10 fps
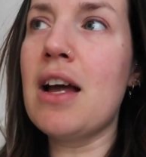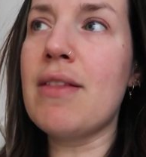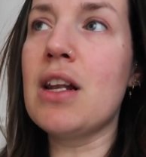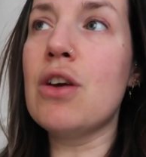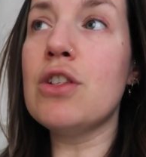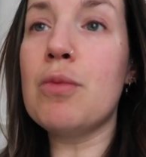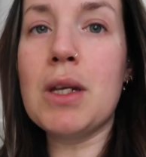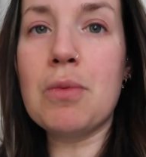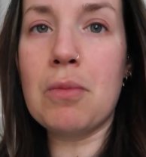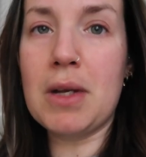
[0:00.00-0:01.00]
and then loads of
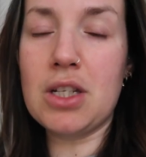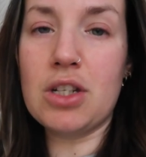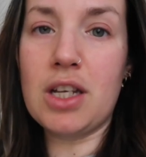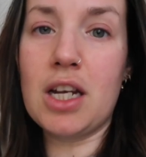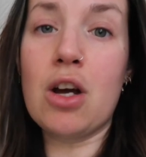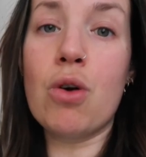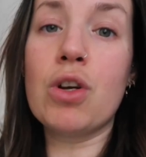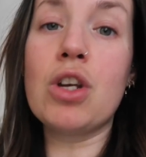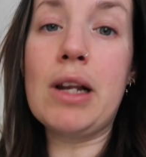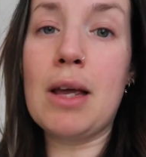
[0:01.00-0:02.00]
people message saying, oh,
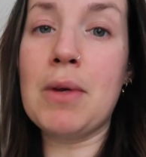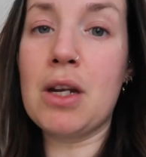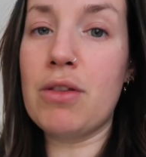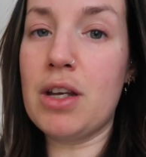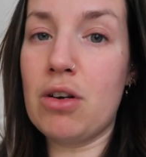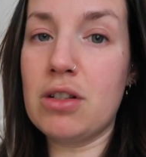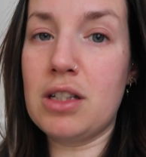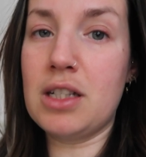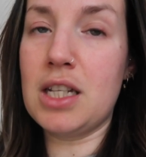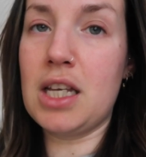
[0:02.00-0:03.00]
can you let me know the
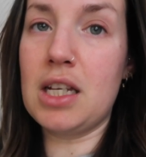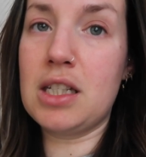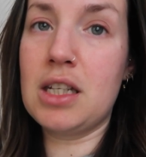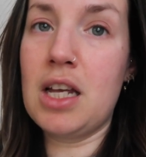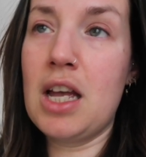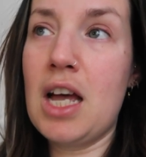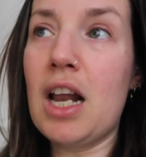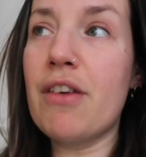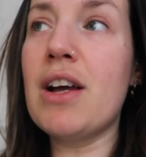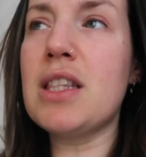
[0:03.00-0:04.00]
answers to this?
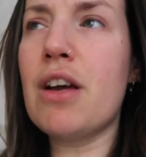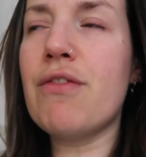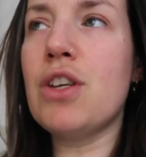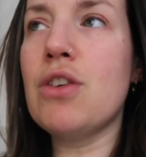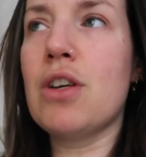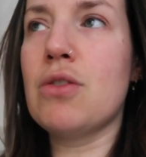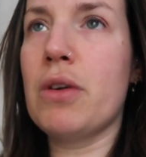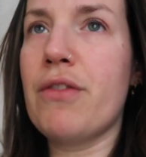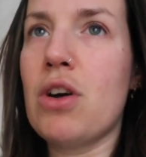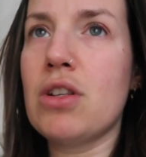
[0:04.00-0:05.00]
And I've had that a few times
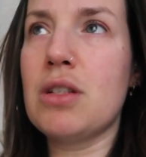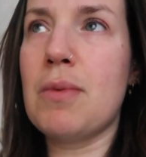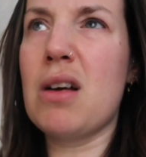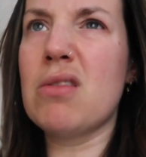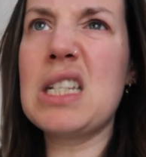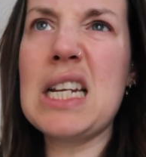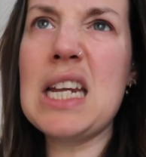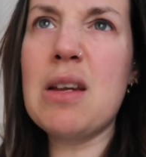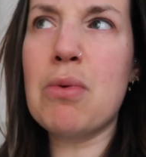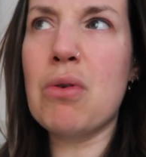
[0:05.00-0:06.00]
when I've asked about
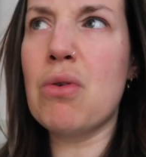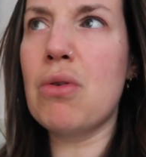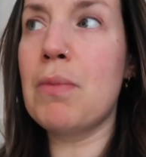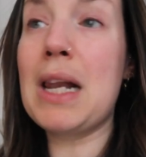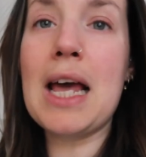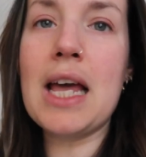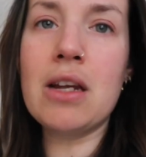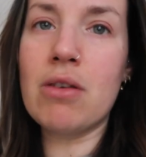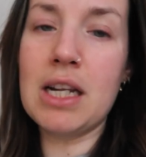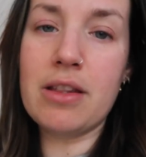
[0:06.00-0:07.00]
sleep or
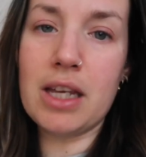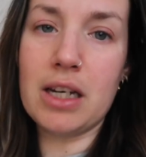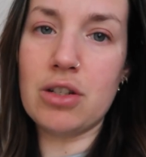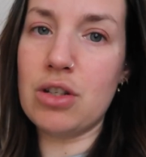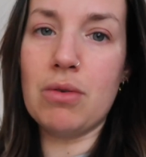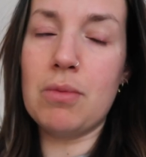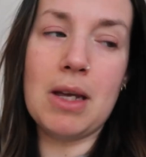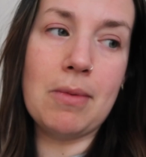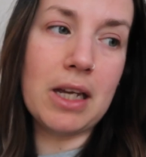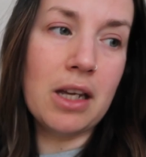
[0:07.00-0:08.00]
play or anything to do with the
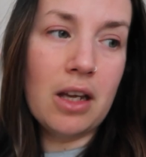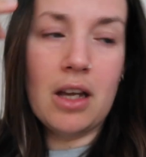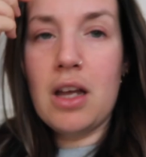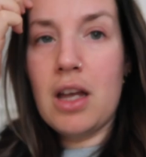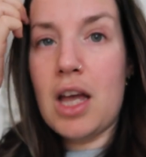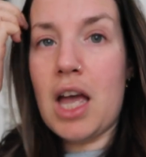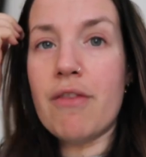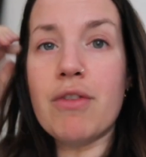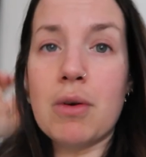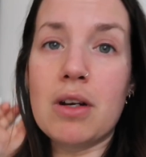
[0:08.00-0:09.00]
baby.
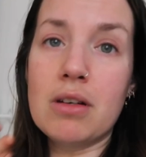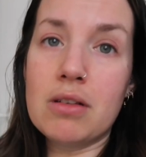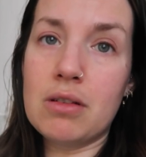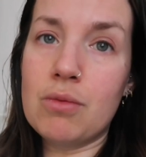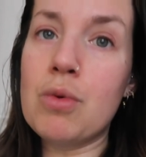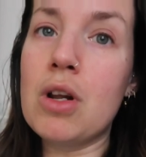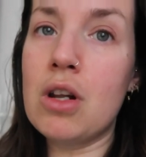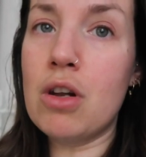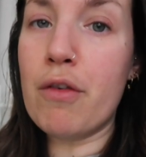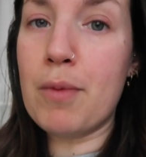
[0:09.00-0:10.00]

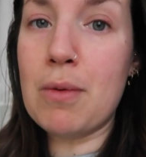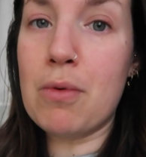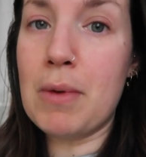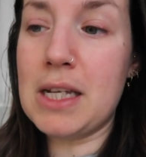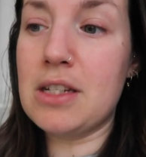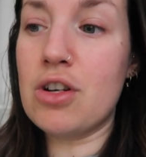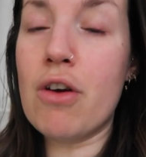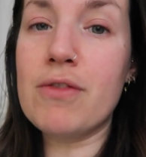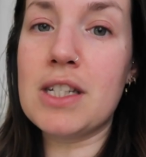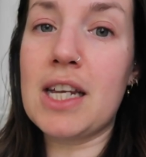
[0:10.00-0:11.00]
A lot of people message
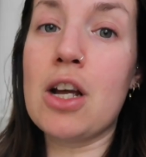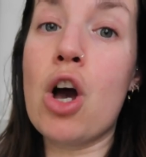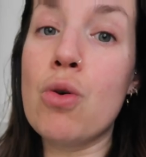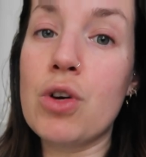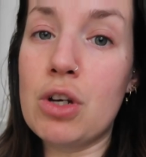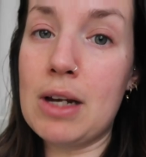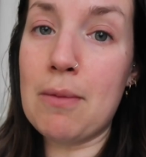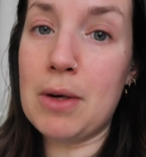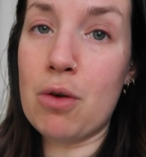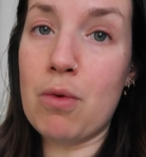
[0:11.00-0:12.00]
after saying, oh, can you
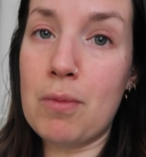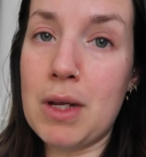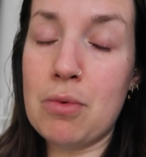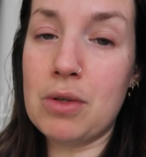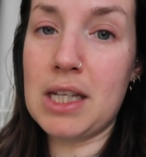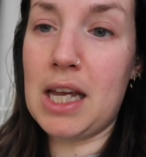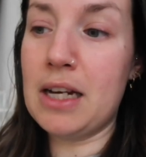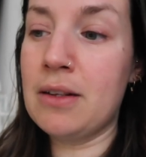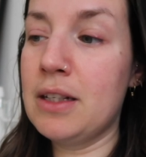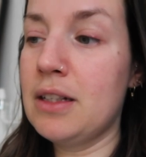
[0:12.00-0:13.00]
let me know what people
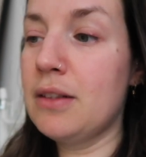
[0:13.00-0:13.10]
say?